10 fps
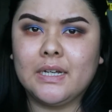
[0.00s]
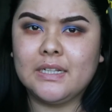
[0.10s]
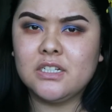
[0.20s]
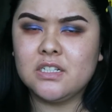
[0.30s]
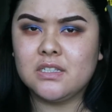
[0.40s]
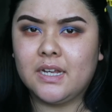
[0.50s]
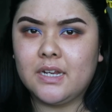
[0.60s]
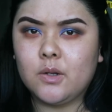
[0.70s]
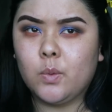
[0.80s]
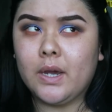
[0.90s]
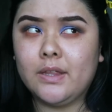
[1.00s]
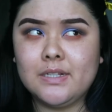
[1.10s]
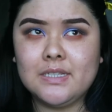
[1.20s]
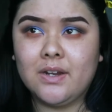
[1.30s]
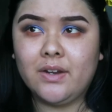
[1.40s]
I think she's like, why are they
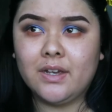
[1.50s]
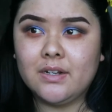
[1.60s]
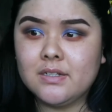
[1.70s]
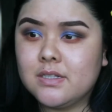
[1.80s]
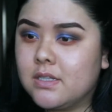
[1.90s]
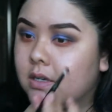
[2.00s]
staring at us?